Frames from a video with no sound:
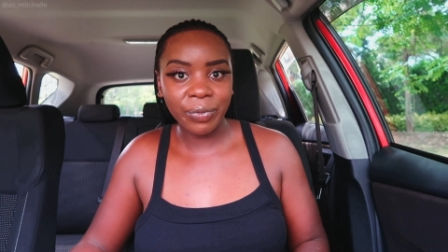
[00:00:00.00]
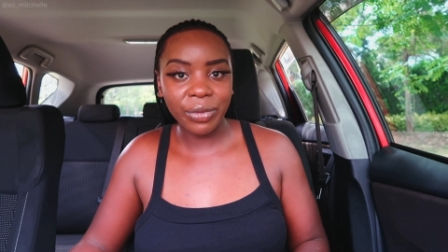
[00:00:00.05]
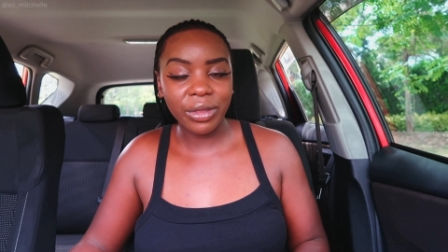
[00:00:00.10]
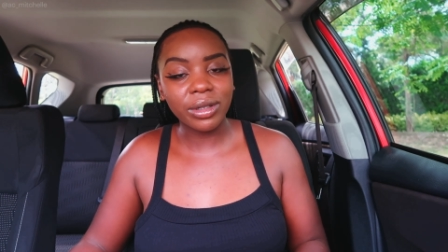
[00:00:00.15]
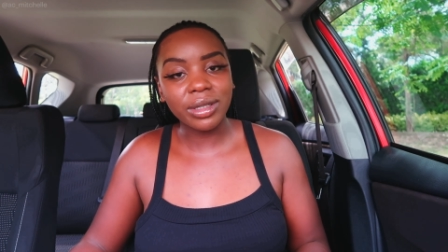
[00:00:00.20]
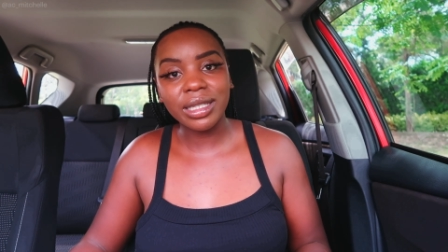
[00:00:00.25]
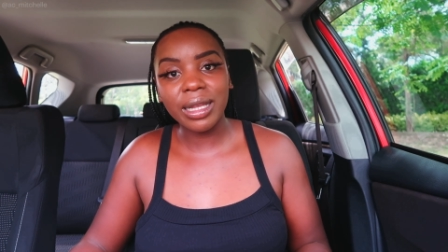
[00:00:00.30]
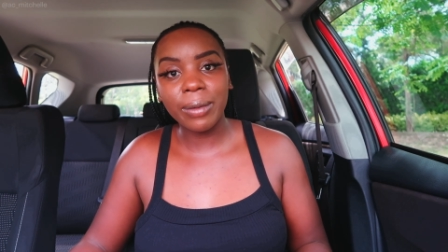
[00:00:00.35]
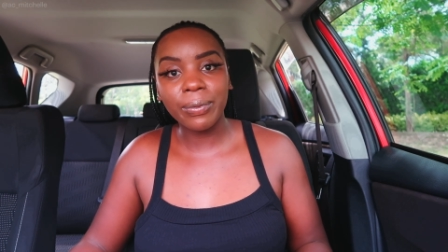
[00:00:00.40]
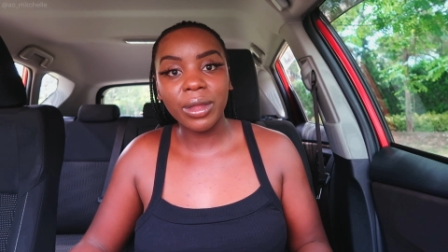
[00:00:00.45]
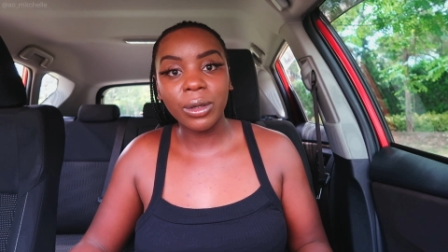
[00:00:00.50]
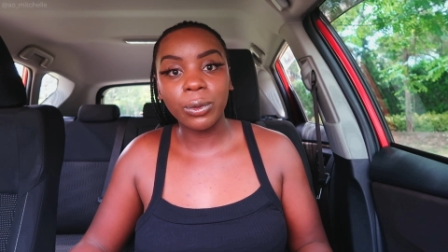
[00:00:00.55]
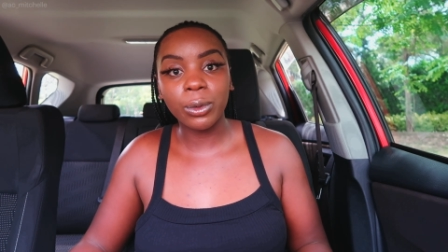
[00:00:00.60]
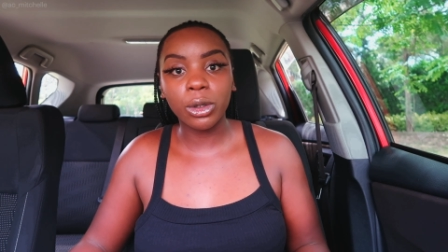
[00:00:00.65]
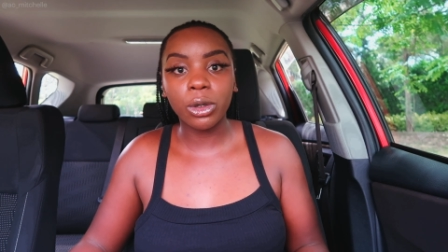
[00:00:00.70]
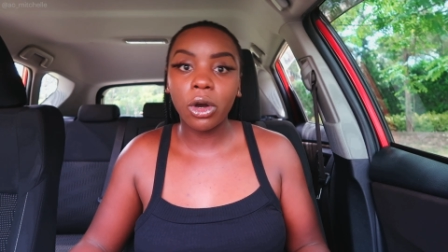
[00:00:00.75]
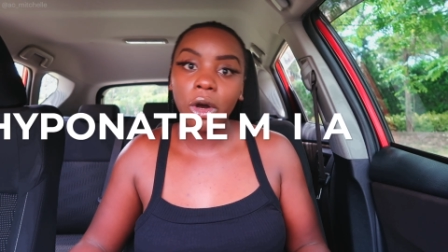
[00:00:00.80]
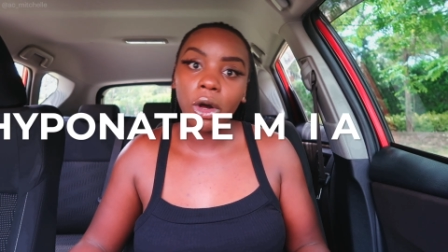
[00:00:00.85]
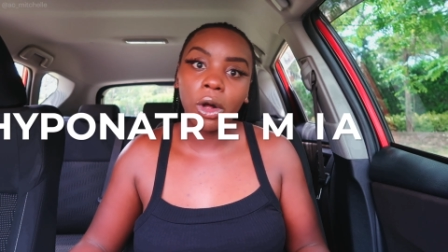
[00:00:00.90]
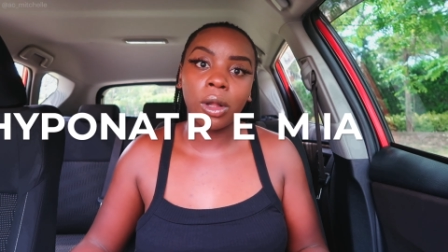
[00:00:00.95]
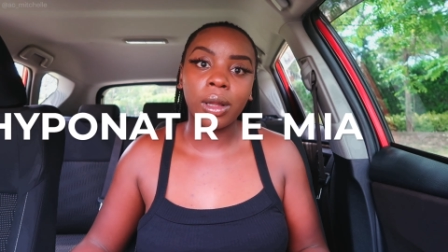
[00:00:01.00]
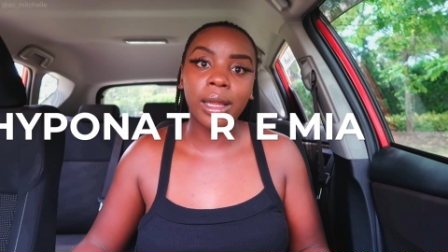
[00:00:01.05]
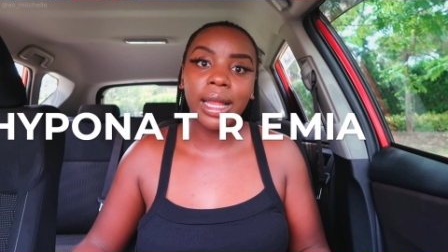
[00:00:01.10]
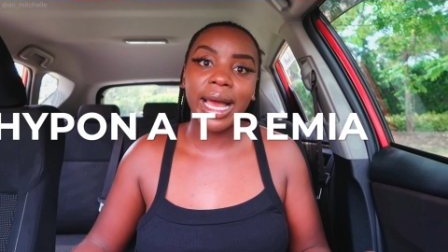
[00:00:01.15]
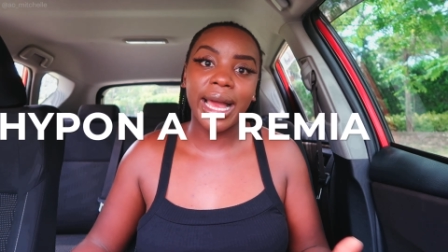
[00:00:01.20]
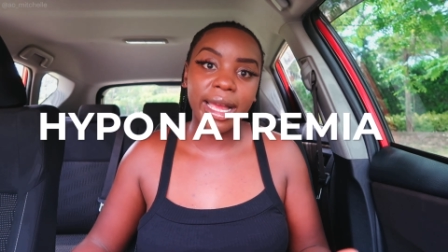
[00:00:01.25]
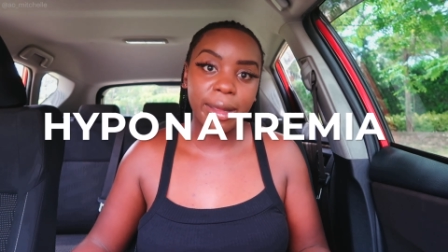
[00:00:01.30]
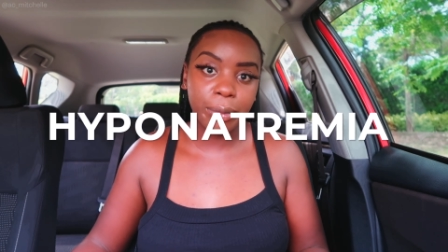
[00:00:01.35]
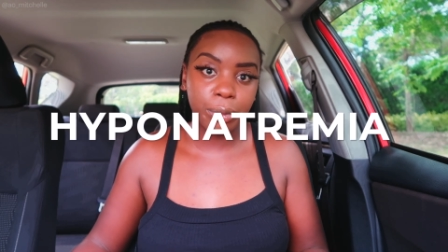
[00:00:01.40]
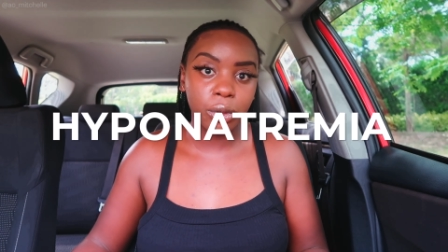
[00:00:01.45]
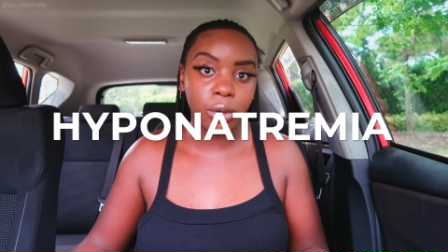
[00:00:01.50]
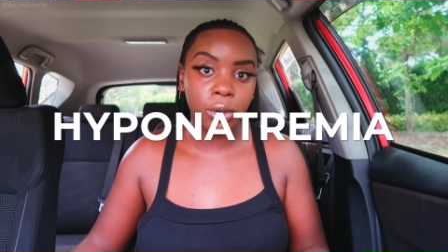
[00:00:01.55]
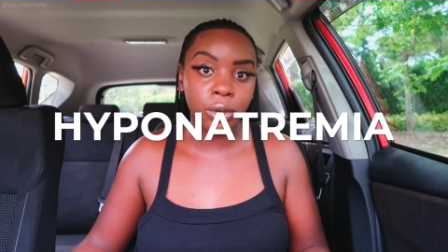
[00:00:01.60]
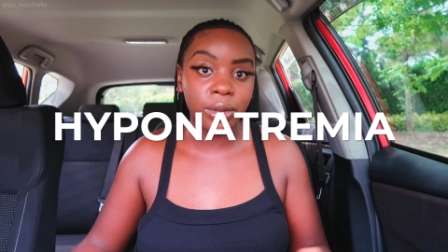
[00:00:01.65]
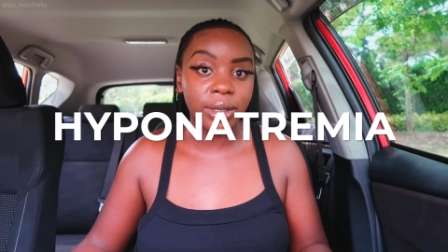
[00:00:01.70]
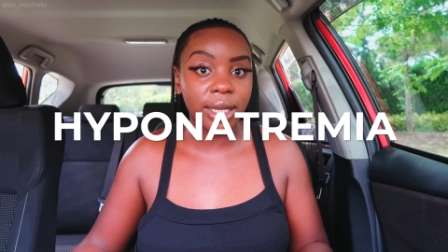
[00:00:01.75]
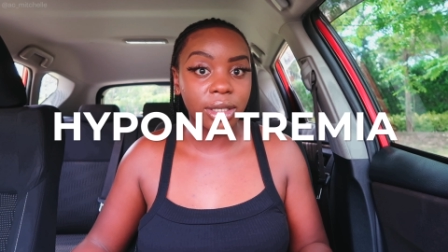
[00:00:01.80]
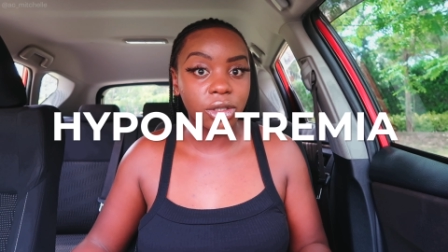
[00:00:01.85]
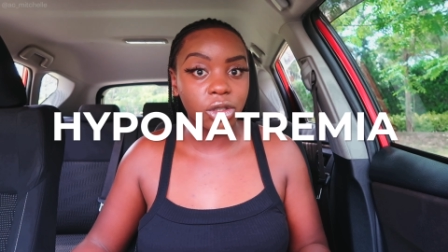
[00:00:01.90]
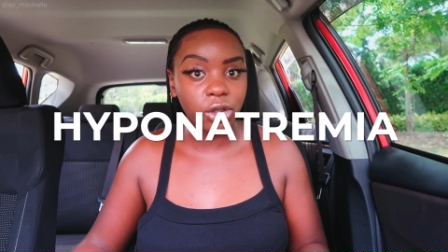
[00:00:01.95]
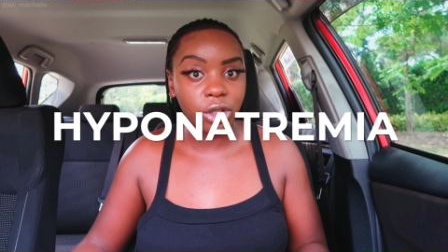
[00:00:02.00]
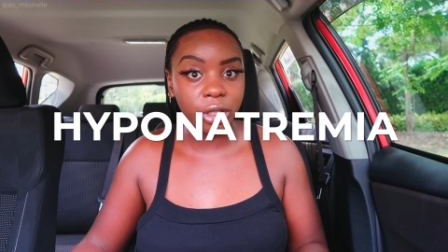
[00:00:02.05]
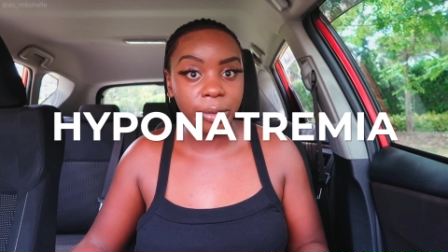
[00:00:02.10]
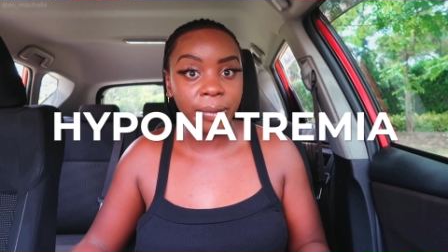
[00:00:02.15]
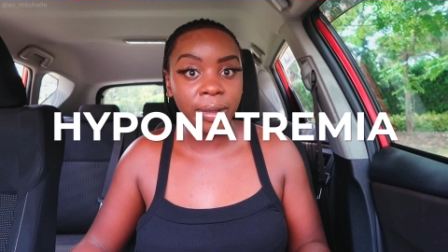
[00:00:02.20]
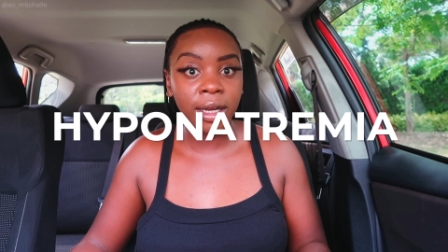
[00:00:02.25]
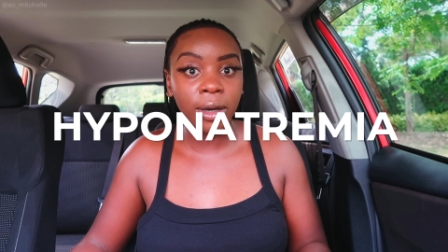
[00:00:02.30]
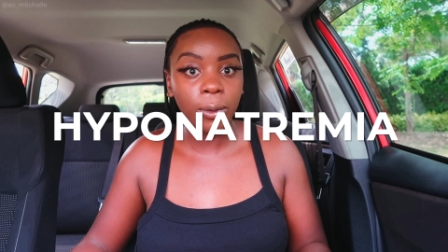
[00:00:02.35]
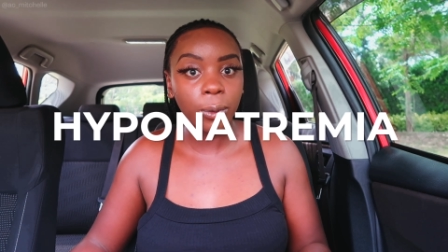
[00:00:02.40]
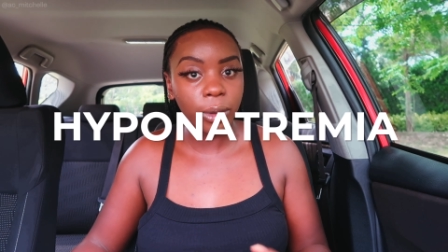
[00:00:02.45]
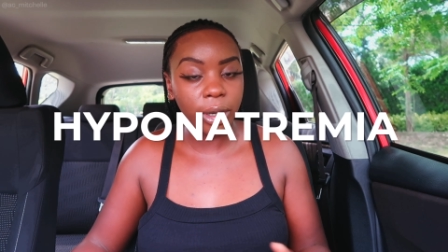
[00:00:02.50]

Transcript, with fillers: There's something we call hyponatremia,